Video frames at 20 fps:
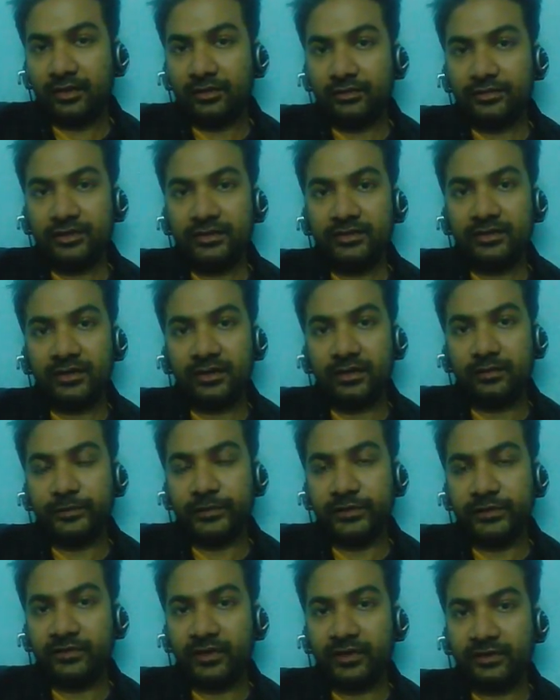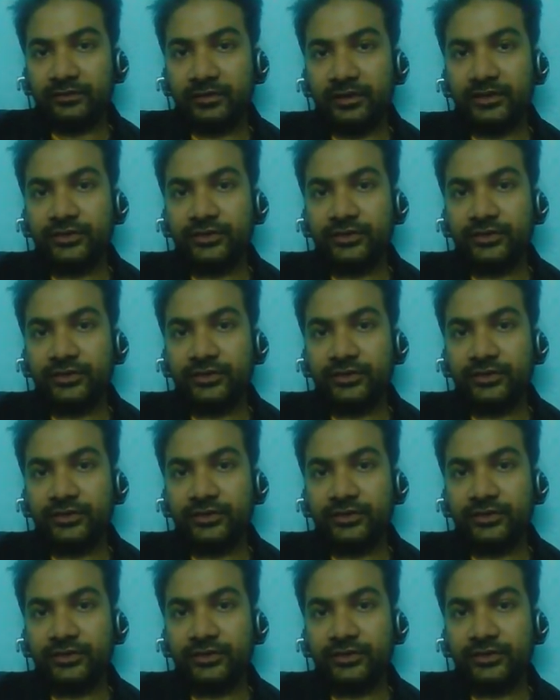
accountants, company